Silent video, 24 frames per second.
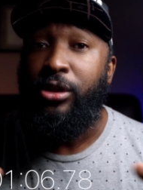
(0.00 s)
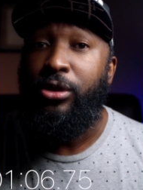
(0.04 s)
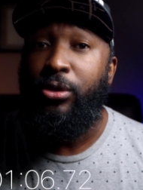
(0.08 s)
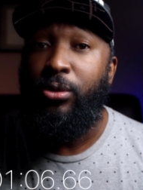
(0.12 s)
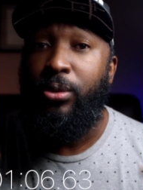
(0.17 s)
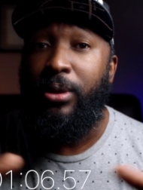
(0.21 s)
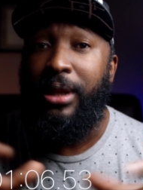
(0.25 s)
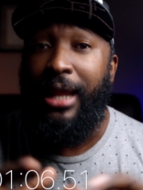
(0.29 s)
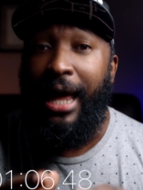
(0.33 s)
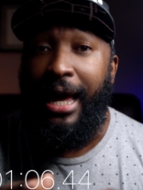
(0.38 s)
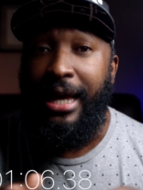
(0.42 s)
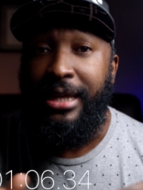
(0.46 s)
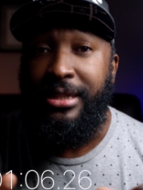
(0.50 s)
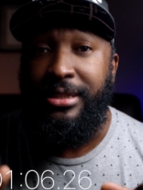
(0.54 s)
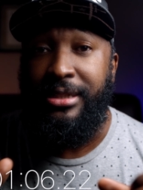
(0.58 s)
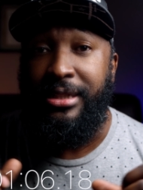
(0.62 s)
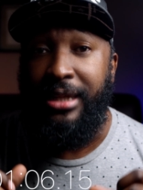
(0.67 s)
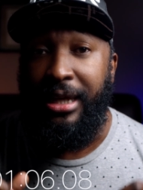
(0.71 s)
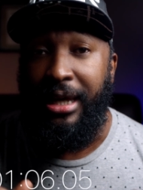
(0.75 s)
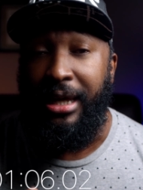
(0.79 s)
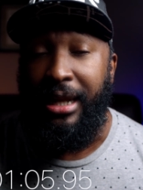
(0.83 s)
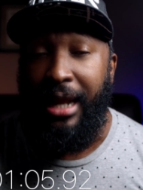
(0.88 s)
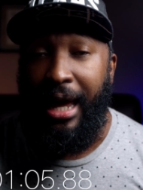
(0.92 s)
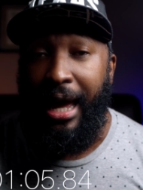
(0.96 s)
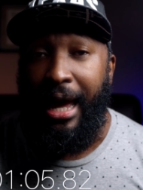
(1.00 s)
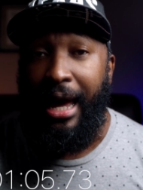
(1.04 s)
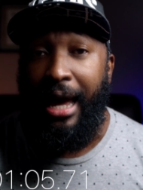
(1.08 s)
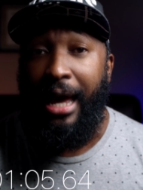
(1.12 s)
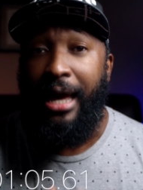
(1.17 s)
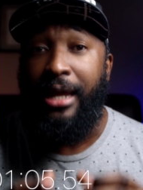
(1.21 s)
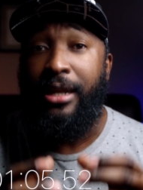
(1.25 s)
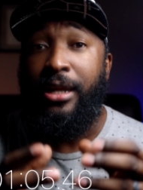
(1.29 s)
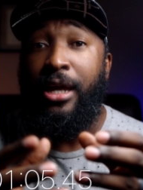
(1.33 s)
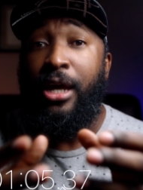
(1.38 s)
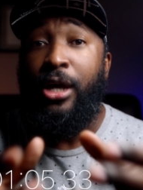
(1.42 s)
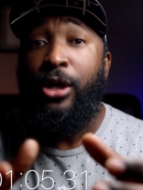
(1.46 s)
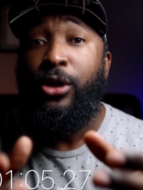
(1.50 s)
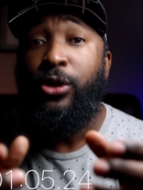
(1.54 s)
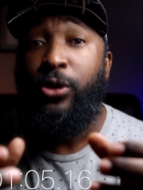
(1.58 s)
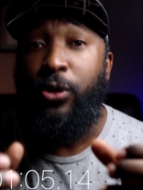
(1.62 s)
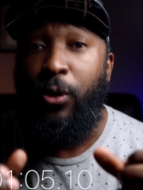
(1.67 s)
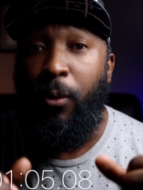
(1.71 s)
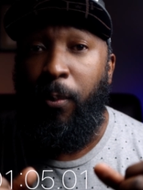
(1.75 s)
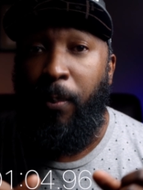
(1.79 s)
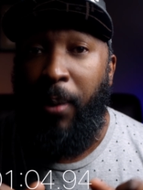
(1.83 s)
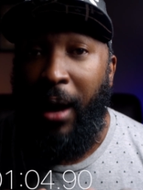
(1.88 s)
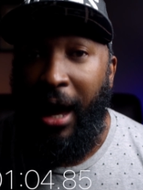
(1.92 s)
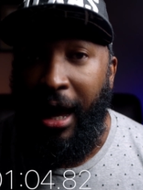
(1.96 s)
You like said ad,
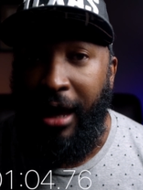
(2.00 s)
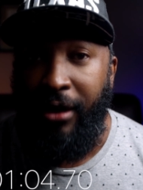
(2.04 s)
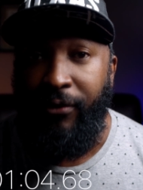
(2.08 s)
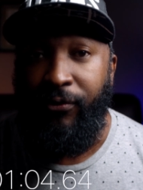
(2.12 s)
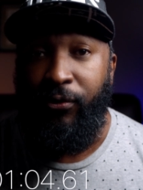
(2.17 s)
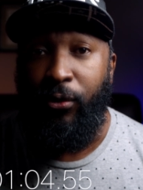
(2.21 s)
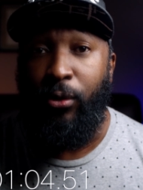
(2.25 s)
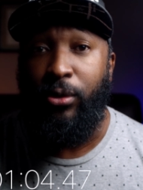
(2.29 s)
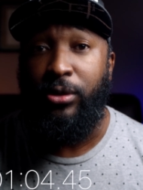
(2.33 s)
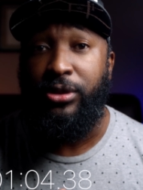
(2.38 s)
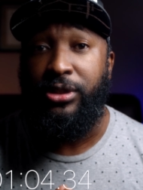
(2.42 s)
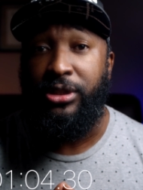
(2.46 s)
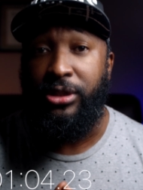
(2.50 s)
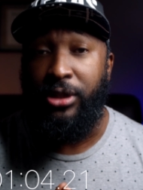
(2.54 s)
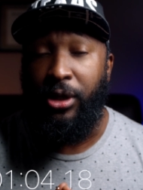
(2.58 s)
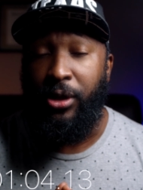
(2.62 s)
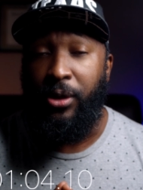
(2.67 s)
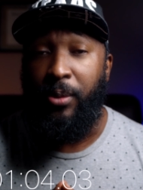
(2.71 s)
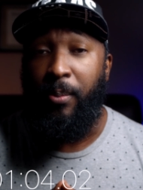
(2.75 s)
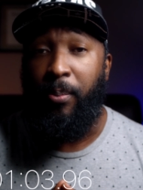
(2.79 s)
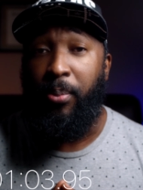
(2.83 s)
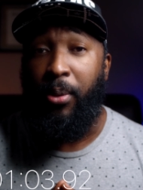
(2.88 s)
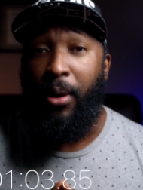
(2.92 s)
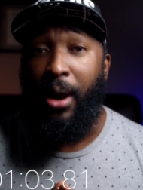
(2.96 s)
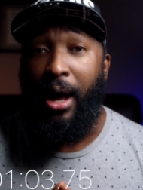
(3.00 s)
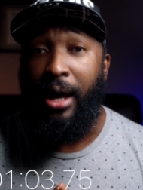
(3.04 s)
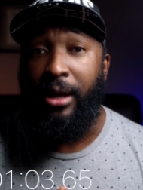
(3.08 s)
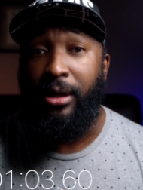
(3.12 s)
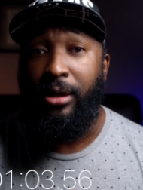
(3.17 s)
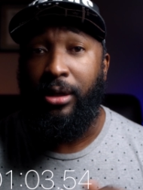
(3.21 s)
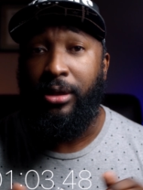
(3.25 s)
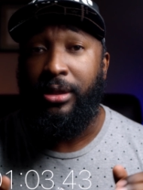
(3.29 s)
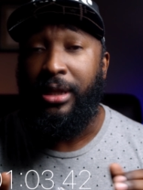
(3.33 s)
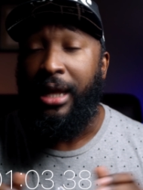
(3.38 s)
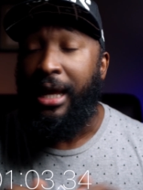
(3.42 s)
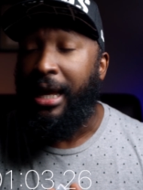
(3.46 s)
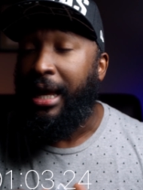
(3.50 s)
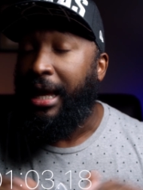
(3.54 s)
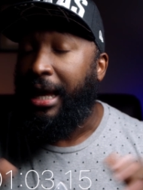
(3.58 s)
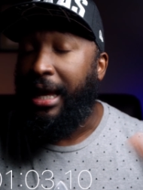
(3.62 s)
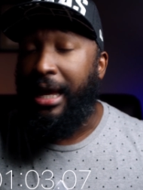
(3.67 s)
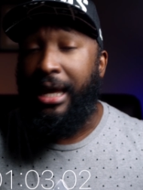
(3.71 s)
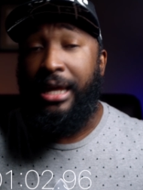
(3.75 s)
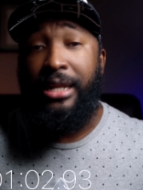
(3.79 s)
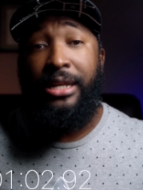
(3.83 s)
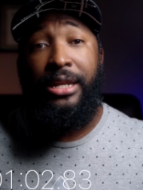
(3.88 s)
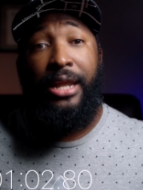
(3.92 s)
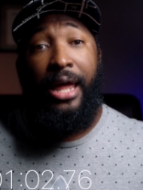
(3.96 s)
you pay for a certain product,
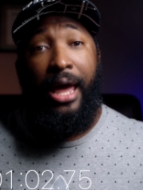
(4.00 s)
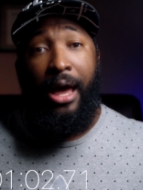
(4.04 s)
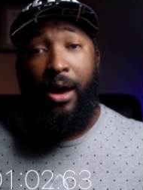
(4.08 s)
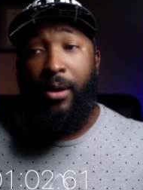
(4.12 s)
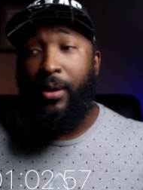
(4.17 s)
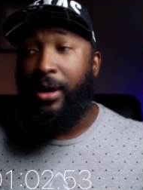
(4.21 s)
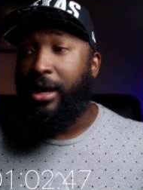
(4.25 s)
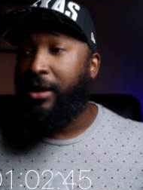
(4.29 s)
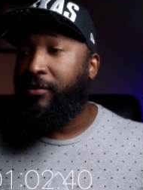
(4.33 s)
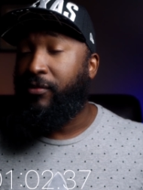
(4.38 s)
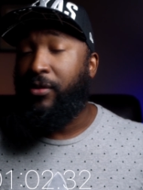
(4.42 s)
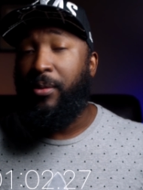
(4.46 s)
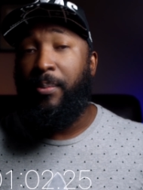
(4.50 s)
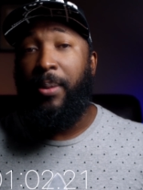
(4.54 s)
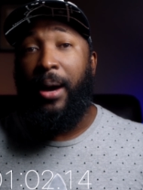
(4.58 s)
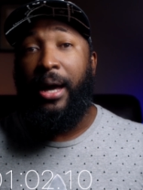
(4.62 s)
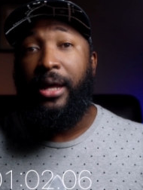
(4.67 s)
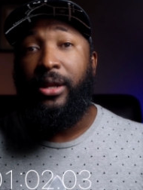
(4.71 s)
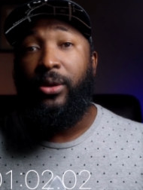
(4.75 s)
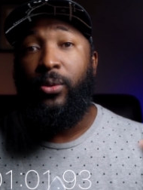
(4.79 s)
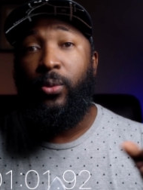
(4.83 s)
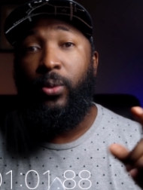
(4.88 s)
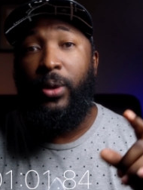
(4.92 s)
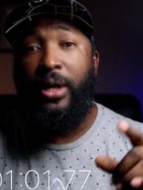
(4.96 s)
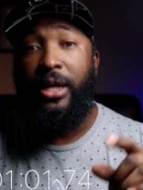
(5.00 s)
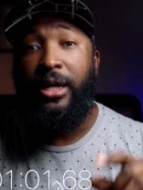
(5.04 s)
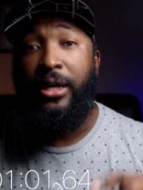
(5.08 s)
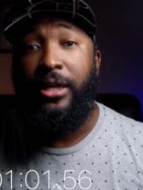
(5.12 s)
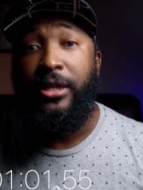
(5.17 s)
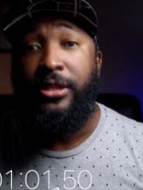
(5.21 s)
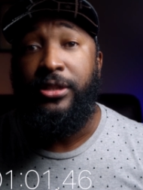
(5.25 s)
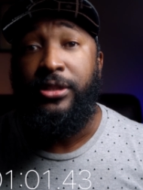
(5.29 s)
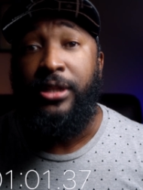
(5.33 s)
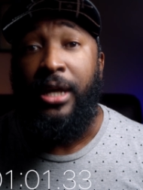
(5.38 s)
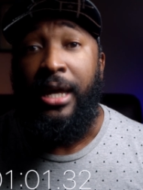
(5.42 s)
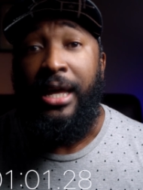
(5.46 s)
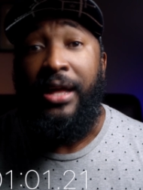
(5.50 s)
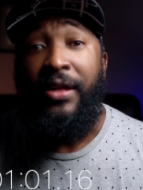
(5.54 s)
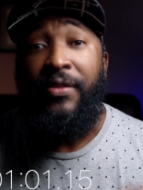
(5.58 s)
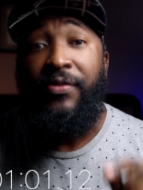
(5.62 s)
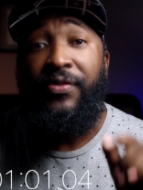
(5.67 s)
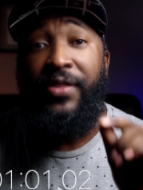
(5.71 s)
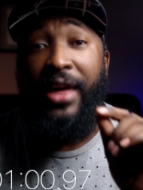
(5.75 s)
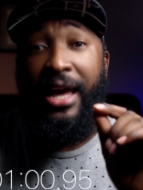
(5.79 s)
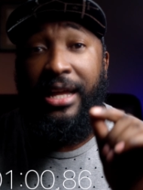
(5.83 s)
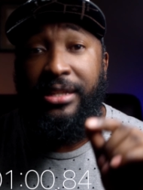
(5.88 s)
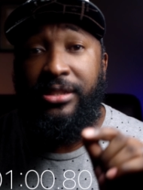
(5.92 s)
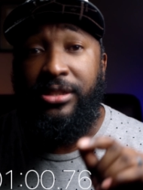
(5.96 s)
and now everybody wins.
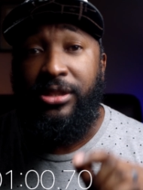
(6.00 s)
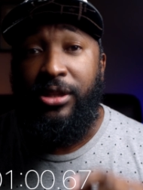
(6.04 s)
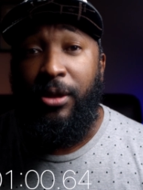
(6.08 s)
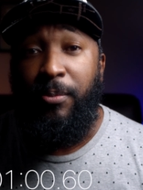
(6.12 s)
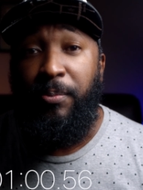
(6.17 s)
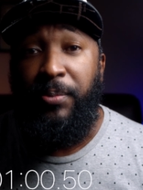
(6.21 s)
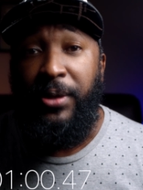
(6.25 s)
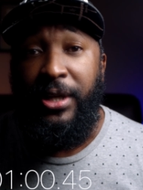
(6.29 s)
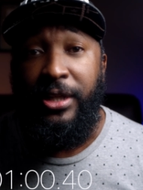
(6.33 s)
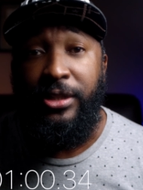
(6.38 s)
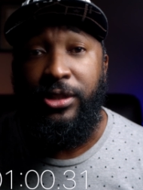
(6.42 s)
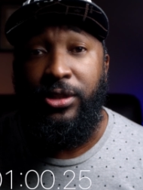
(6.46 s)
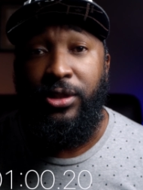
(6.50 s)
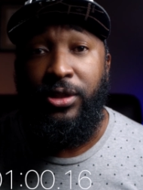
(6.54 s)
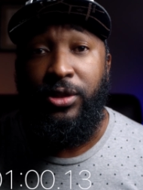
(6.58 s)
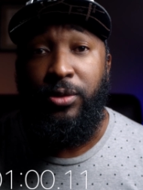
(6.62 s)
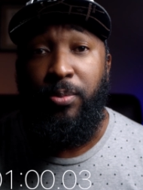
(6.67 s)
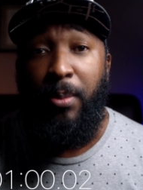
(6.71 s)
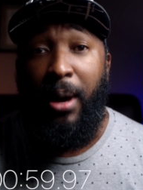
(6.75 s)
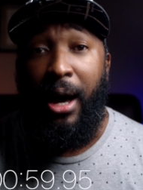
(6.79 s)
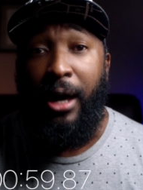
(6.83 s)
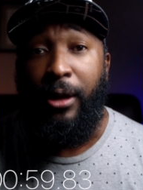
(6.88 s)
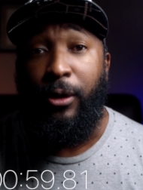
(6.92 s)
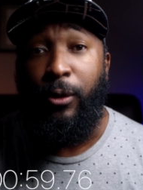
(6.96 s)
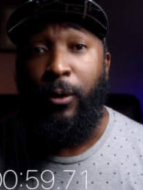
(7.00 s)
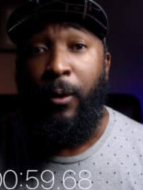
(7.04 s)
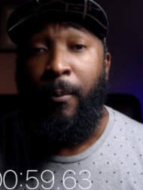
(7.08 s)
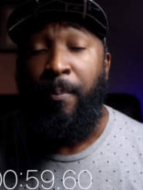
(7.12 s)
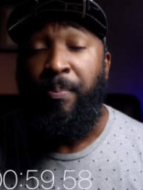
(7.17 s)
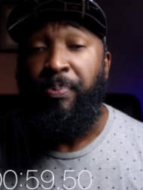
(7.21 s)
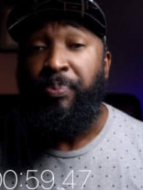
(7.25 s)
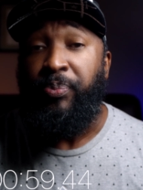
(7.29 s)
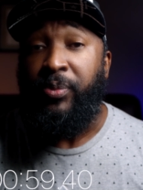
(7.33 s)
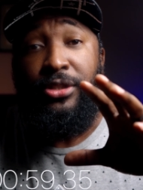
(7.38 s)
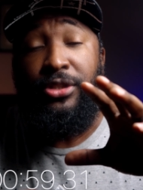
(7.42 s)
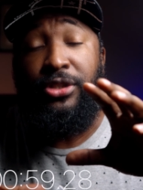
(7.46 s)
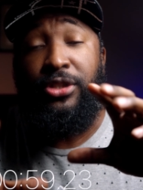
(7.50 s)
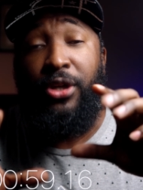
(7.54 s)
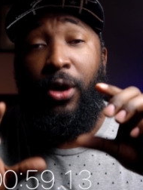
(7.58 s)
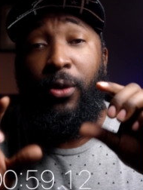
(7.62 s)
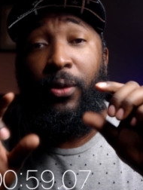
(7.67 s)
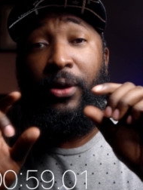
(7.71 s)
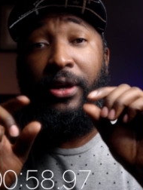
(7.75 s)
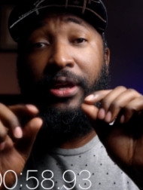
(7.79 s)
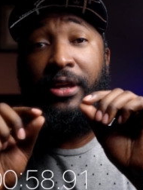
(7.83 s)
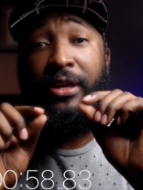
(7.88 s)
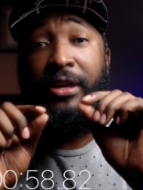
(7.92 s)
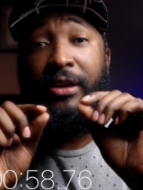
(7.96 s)
That's the business model.
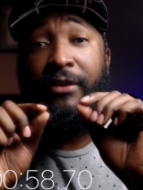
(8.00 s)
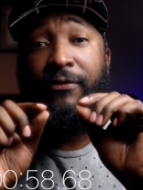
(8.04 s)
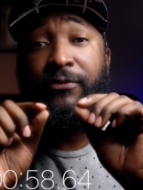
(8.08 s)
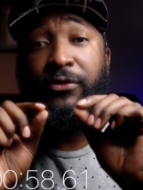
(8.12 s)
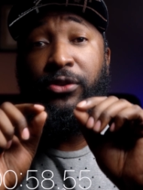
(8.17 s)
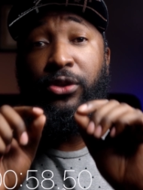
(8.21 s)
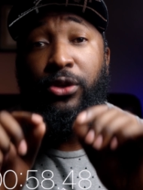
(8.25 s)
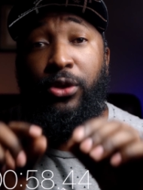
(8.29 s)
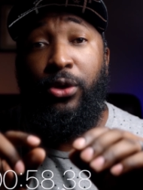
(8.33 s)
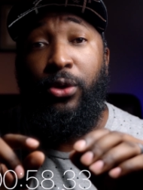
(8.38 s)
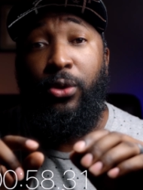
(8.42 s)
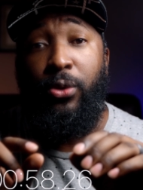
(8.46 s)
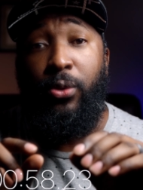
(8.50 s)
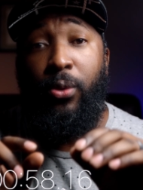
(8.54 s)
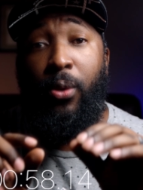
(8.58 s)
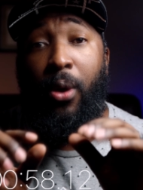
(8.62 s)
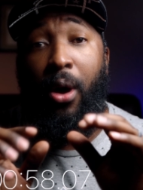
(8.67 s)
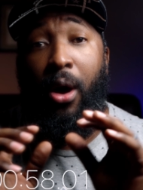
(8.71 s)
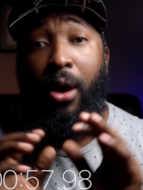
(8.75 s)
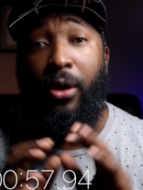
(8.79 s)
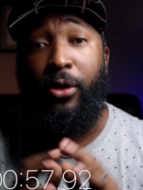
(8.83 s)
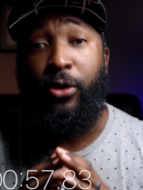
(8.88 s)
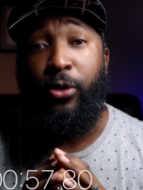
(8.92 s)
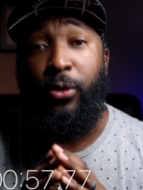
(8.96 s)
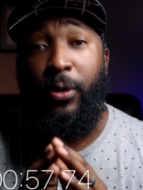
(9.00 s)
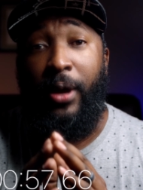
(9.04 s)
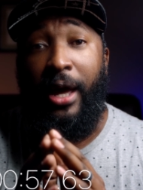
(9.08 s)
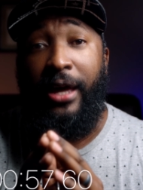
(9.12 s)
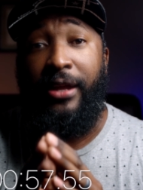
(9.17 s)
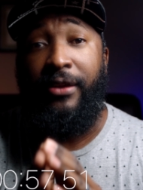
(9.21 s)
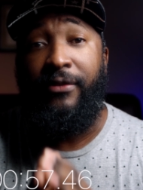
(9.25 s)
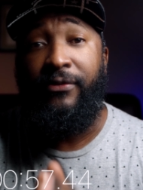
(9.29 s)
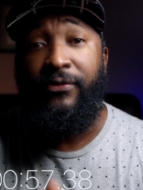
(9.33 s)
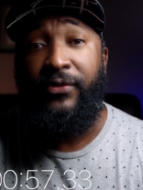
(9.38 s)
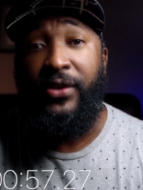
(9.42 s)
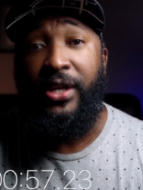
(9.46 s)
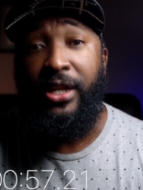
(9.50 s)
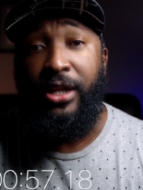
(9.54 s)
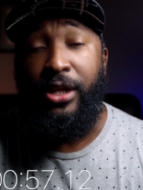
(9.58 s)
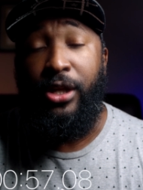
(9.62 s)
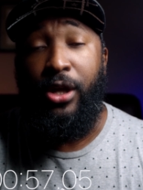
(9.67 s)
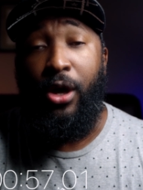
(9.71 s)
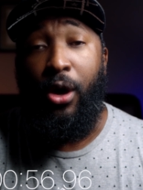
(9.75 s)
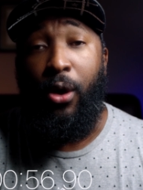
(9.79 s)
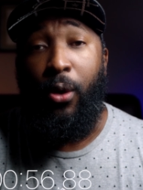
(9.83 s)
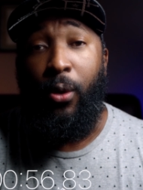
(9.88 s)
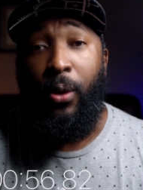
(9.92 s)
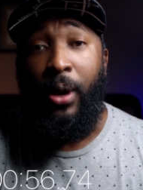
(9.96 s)
So if you create a
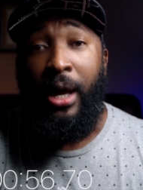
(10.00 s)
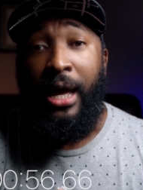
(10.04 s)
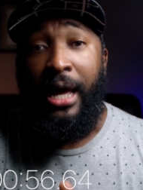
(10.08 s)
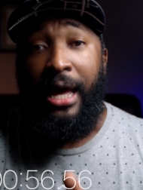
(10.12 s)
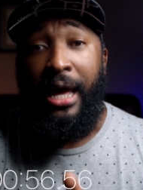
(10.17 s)
video